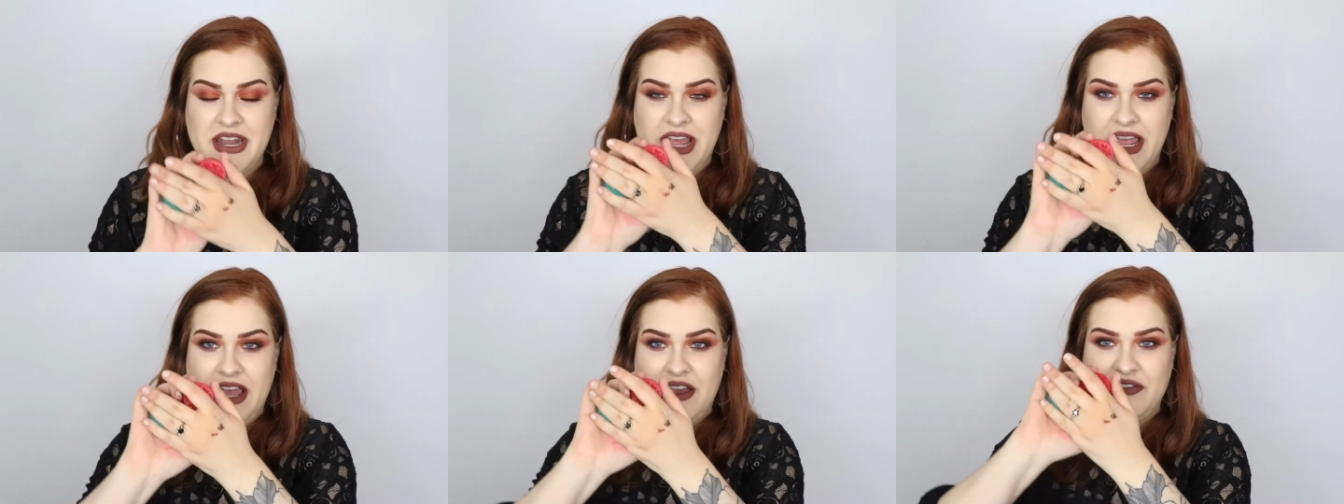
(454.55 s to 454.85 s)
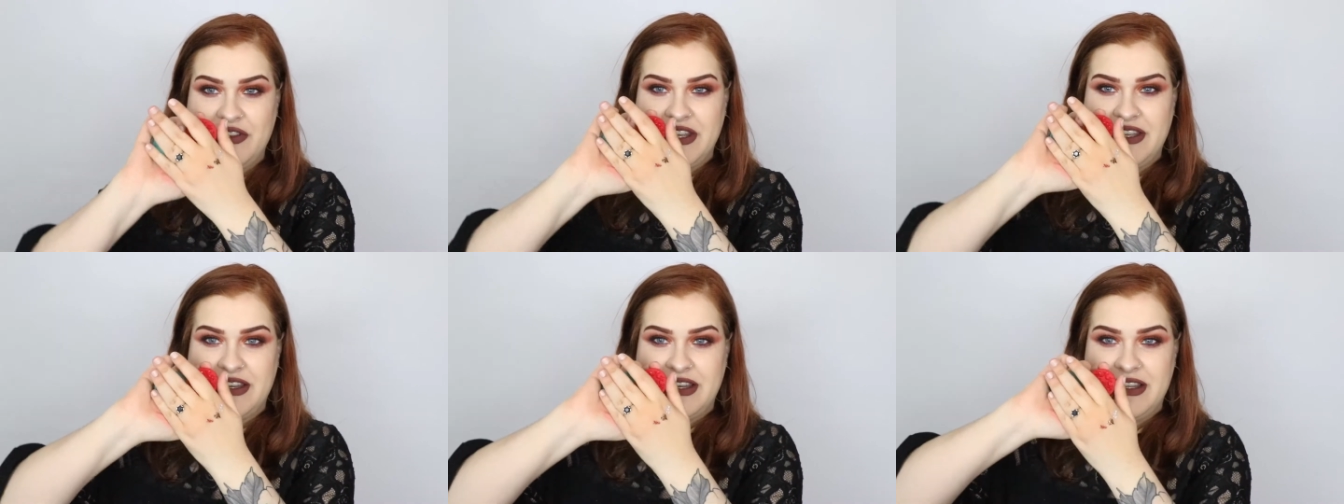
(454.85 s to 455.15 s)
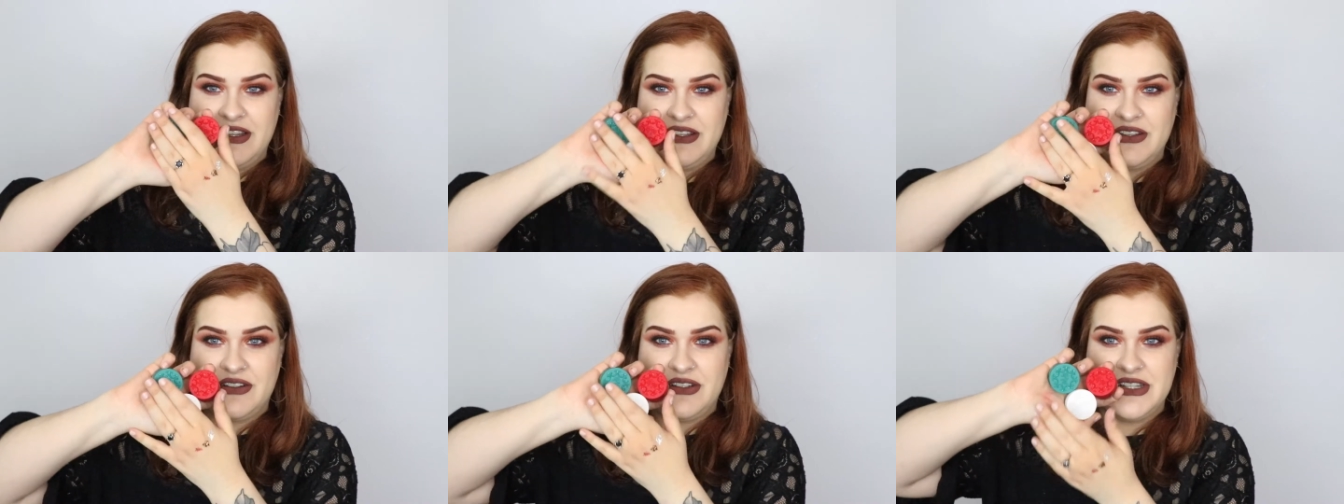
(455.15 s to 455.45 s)
I have like
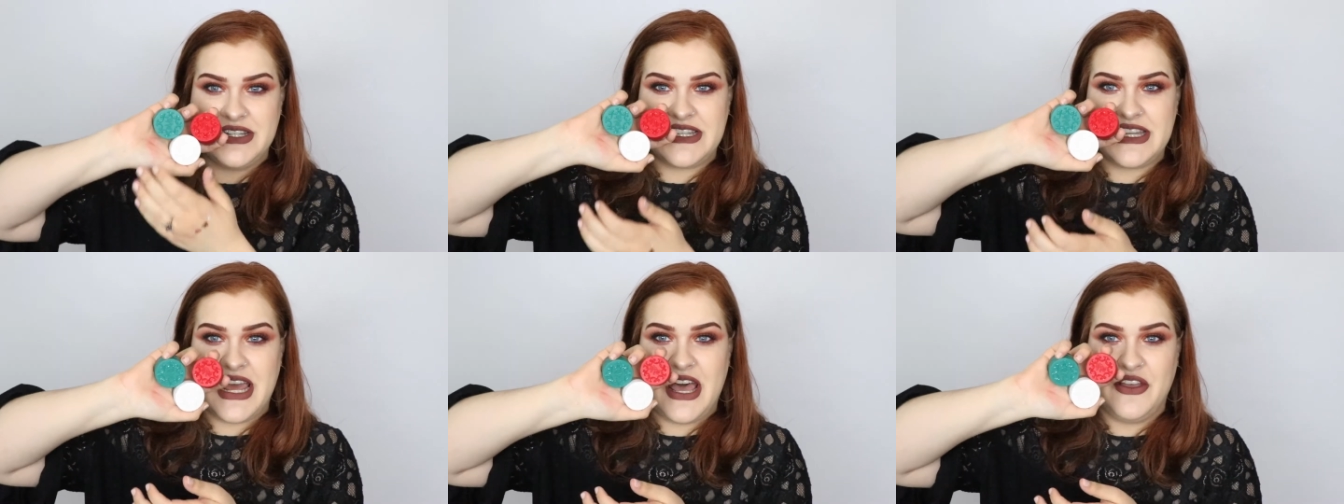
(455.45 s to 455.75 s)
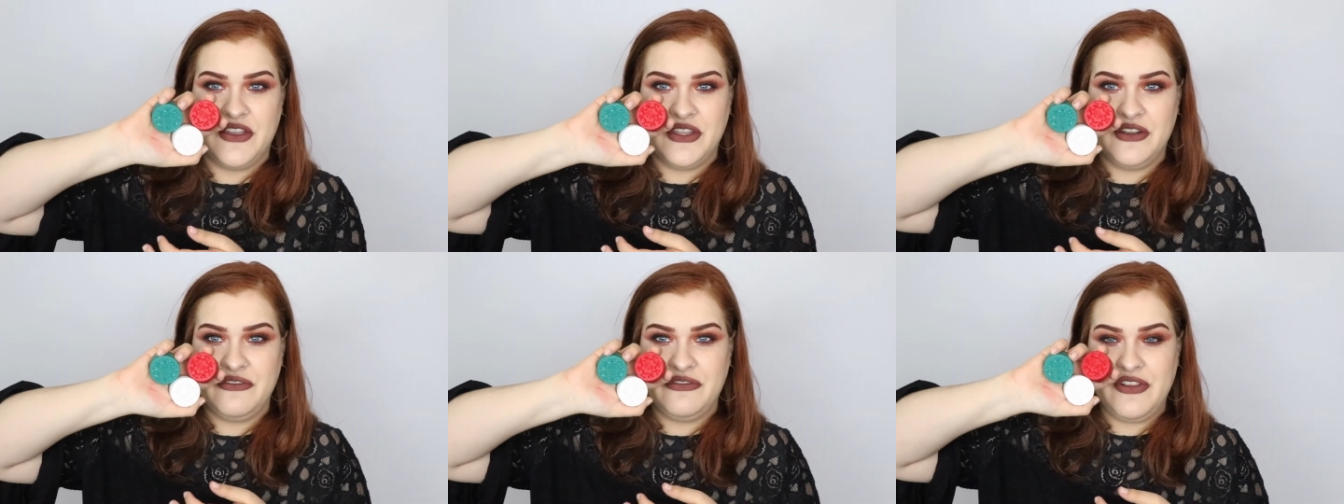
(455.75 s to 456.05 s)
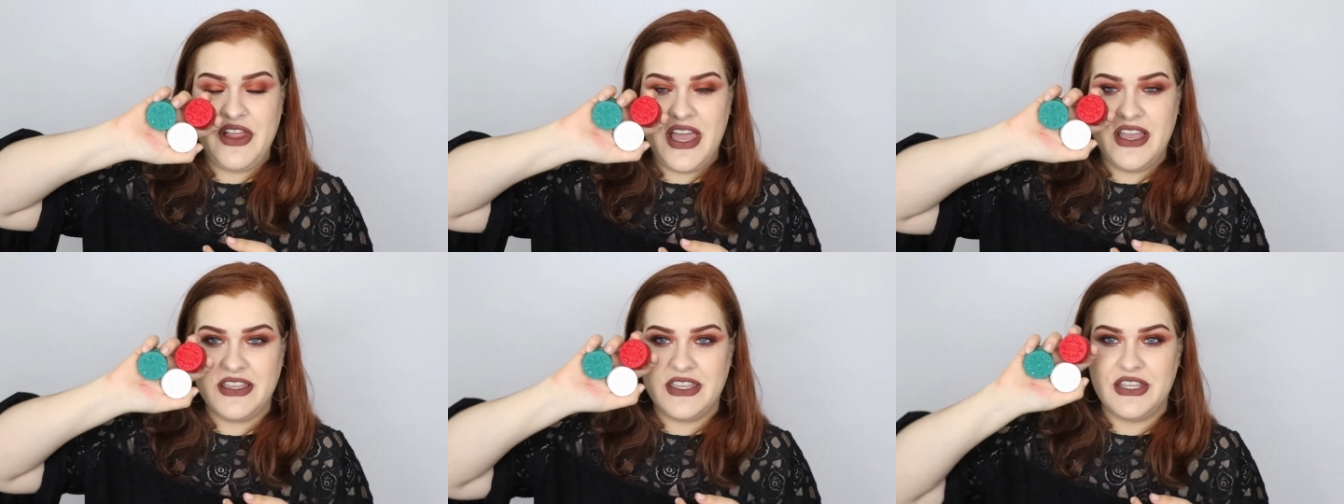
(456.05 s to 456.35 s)
a little Italian
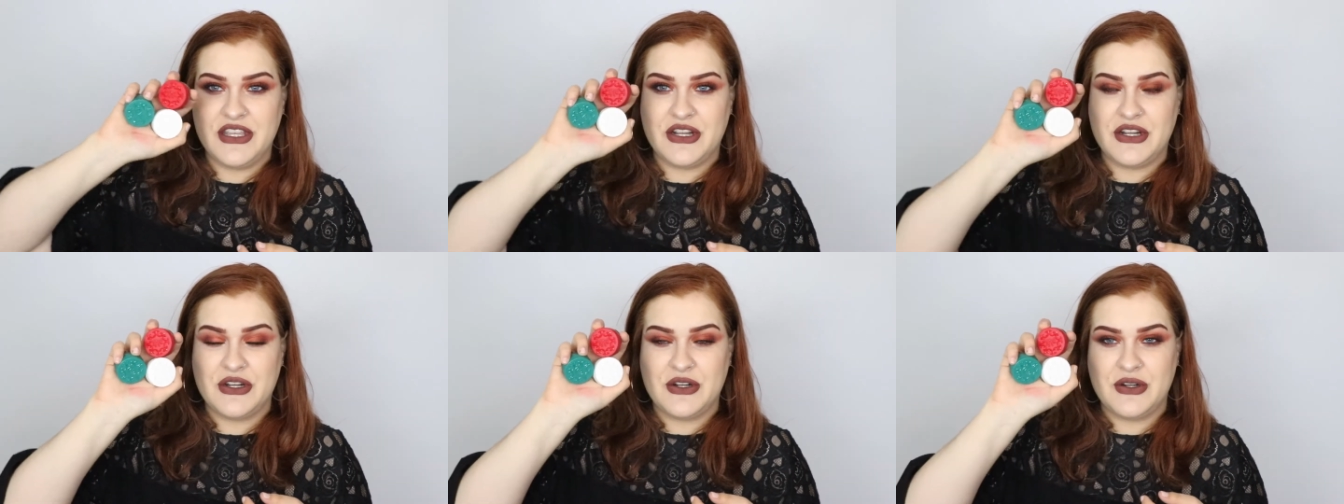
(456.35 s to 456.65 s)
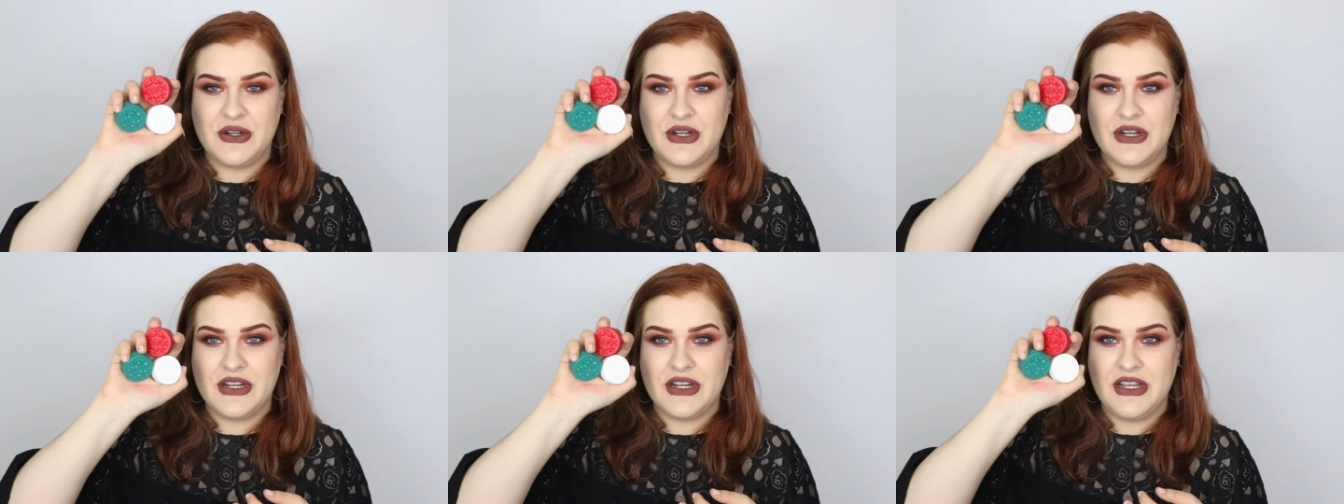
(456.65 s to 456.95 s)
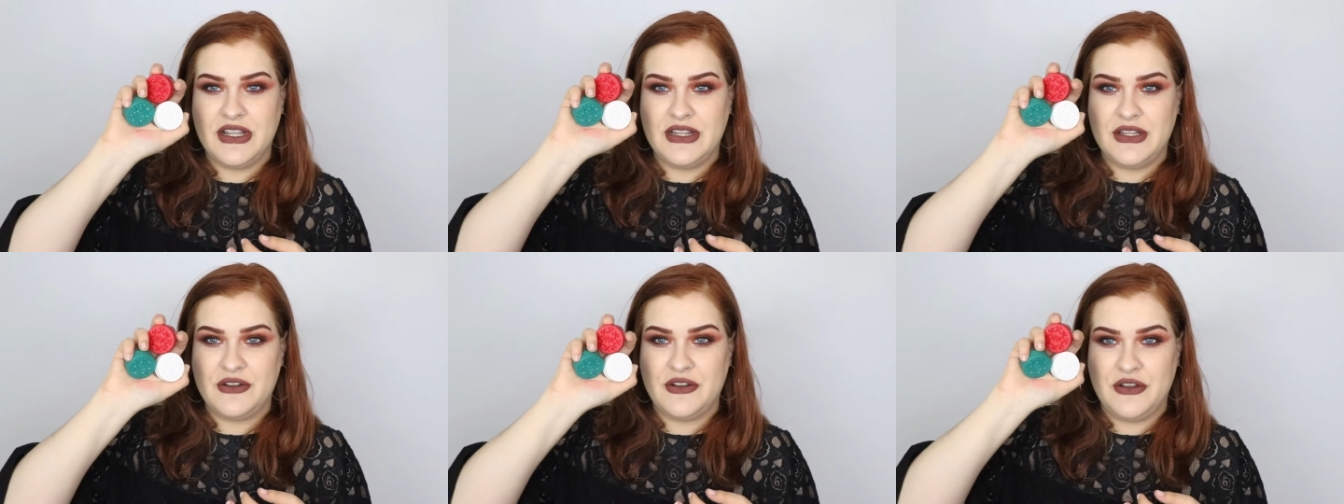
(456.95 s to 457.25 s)
flag here or
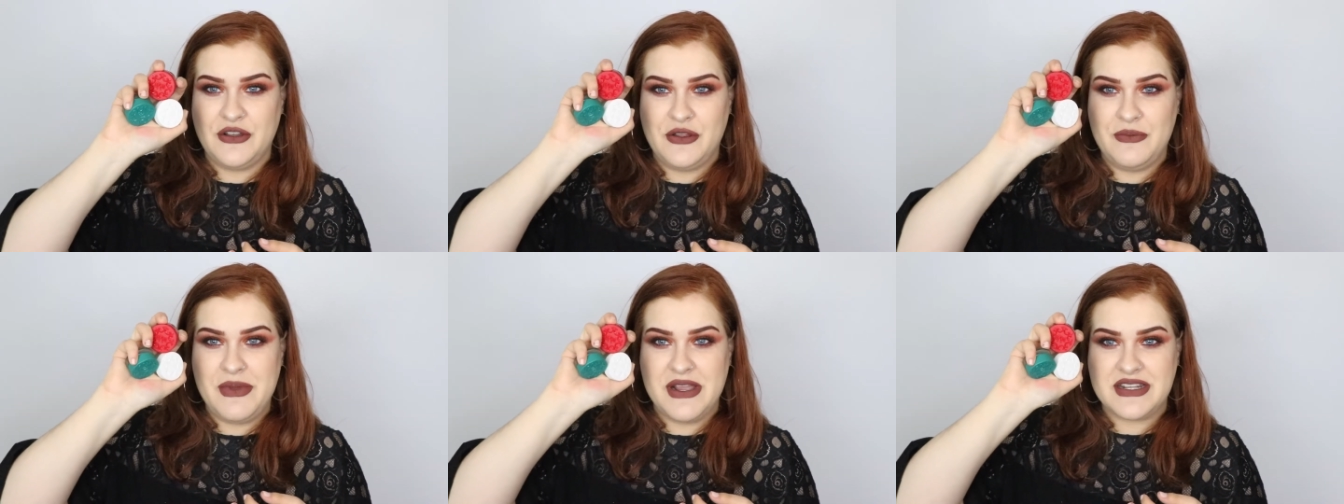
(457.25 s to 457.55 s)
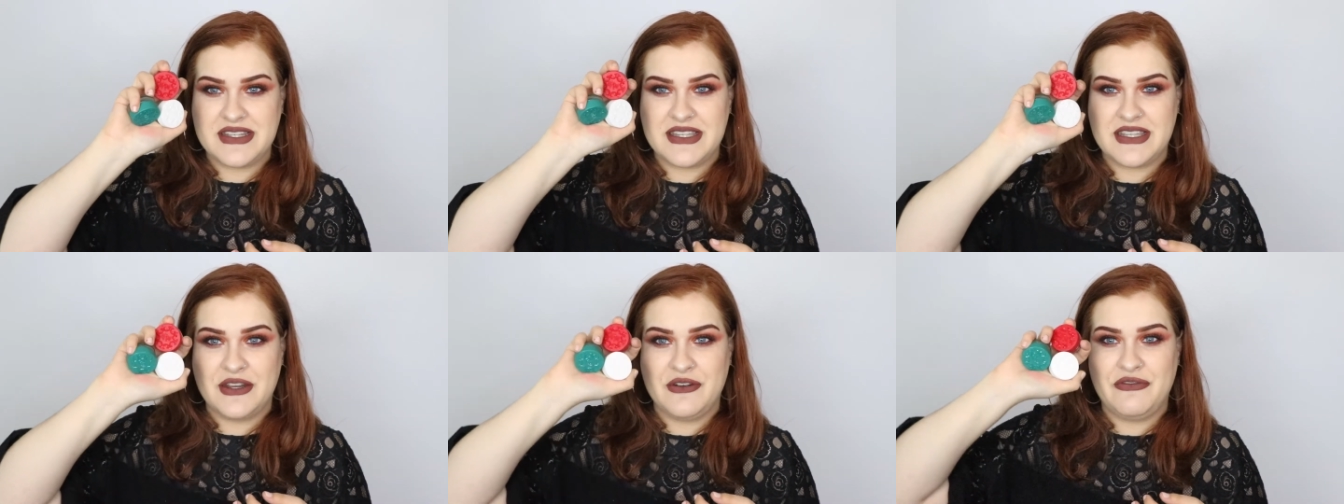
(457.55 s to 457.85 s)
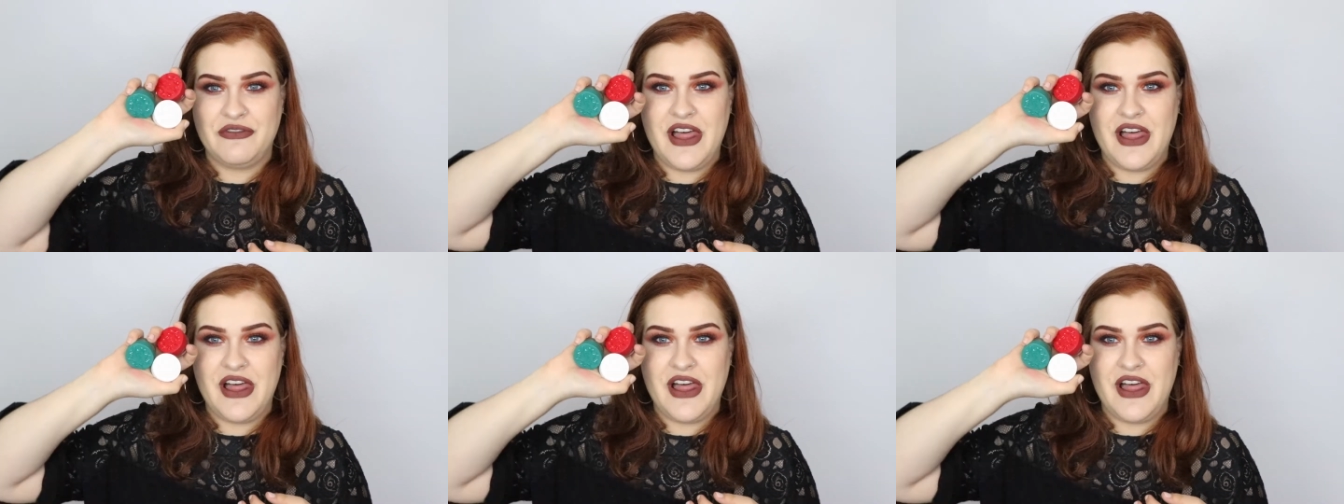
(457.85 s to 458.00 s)
a little Mexican